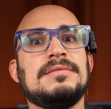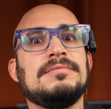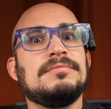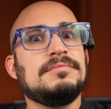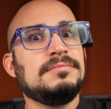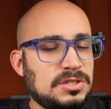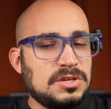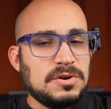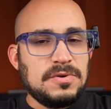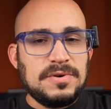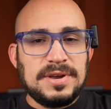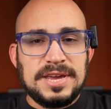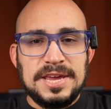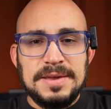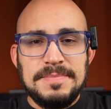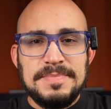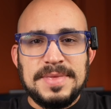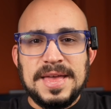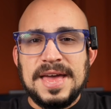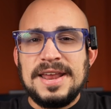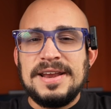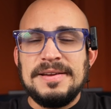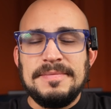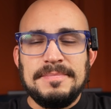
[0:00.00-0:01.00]
So keep
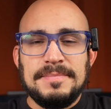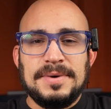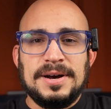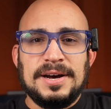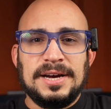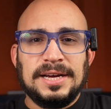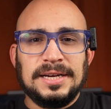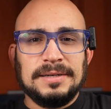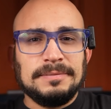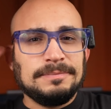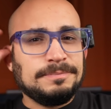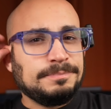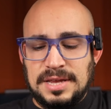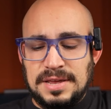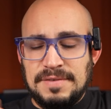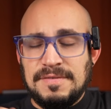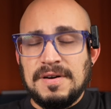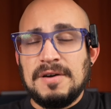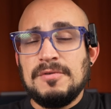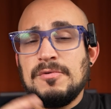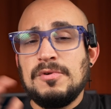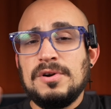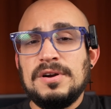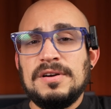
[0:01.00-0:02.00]
that in mind. If I
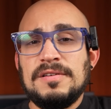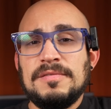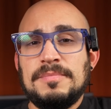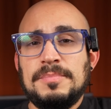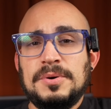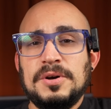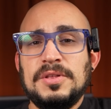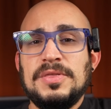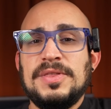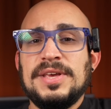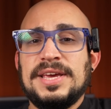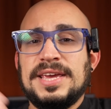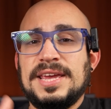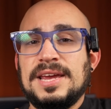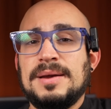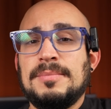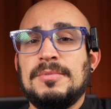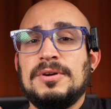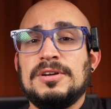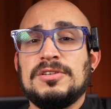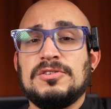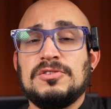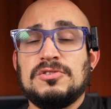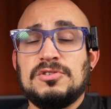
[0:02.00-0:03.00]
wouldn't have put the
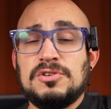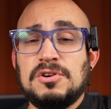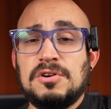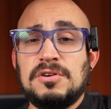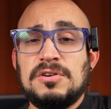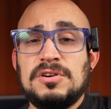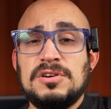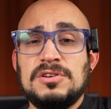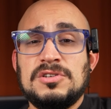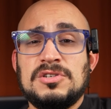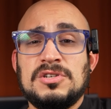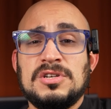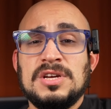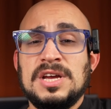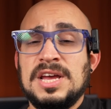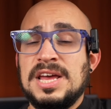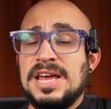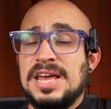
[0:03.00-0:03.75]
camera to charge,